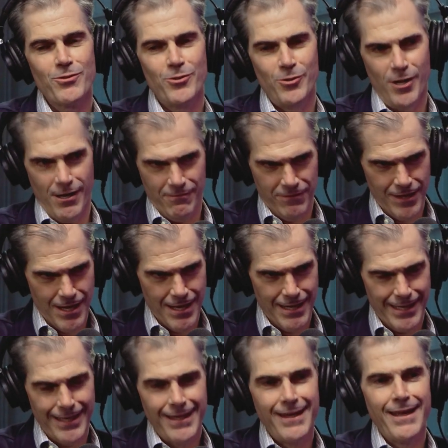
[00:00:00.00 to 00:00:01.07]
do not
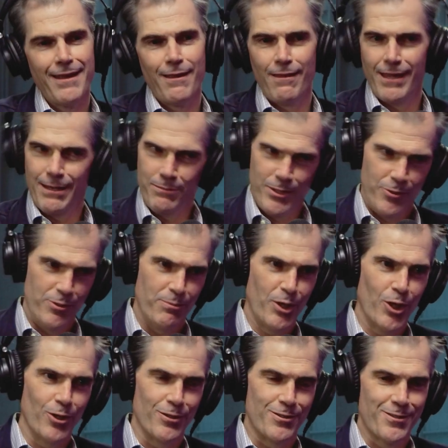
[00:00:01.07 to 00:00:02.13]
fly; they build the
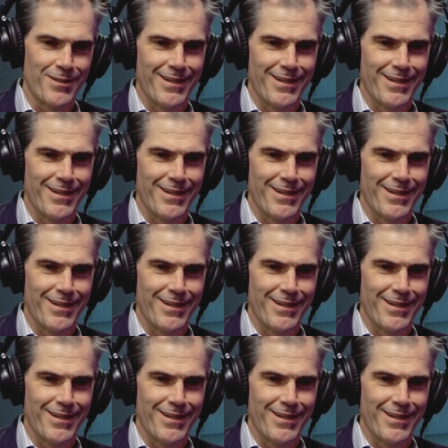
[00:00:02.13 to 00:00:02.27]
birds.